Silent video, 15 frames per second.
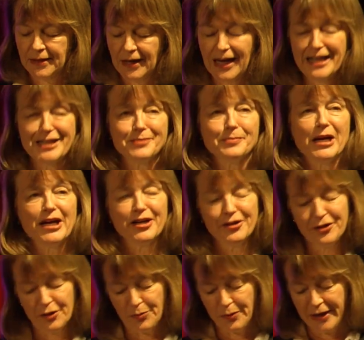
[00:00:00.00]
I admire
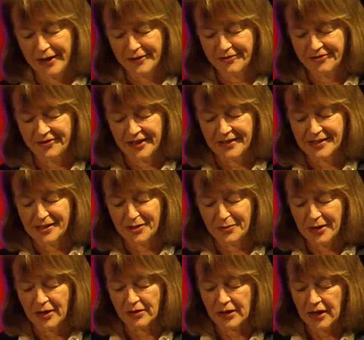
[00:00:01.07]
the ring fence
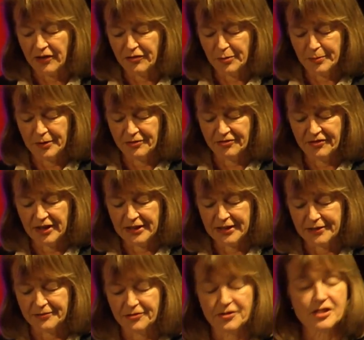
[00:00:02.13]
around government
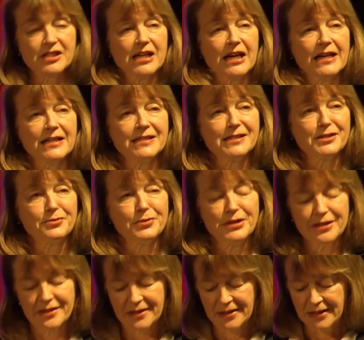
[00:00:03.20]
funding for science in
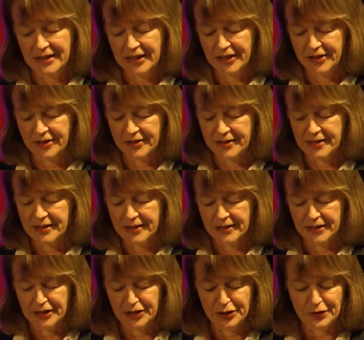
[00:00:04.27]
recent years in
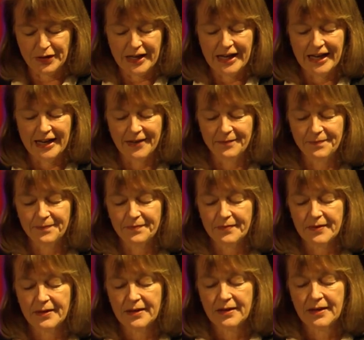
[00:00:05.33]
the UK.
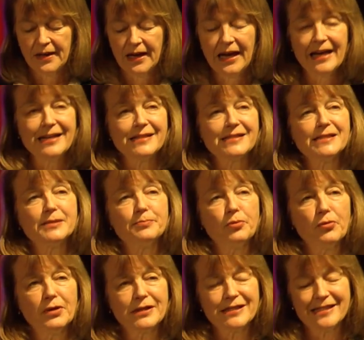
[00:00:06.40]
It is an
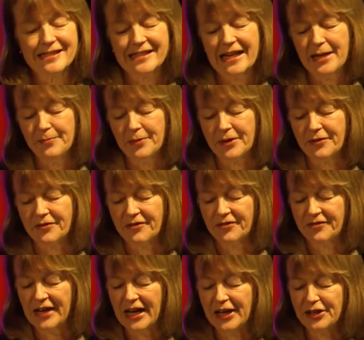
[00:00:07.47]
important statement of the
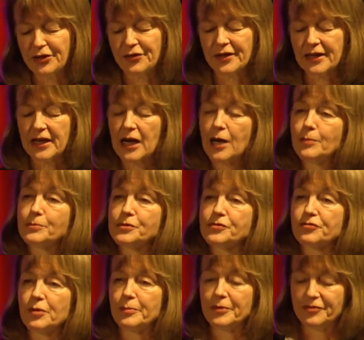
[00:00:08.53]
value that comes
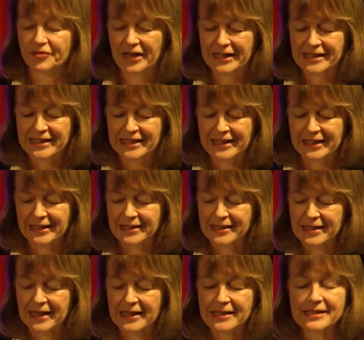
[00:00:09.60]
from investing in
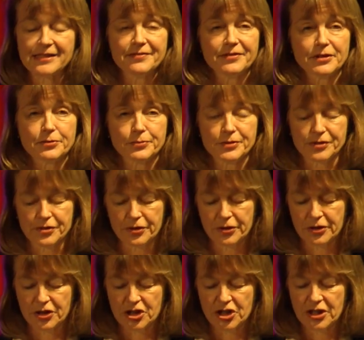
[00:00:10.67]
scientific
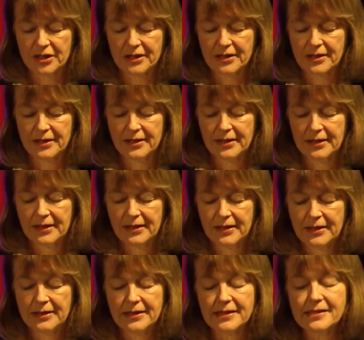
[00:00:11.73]
research.
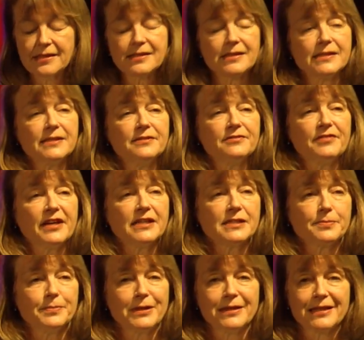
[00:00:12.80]
This is an
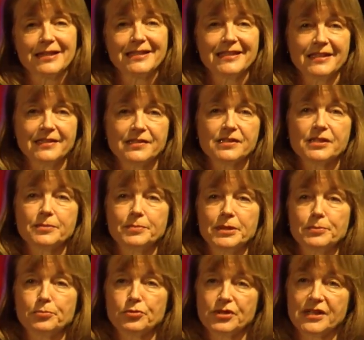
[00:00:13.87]
investment that needs to
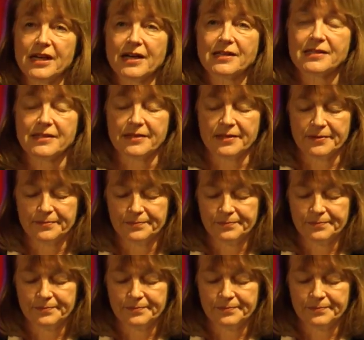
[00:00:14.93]
be protected.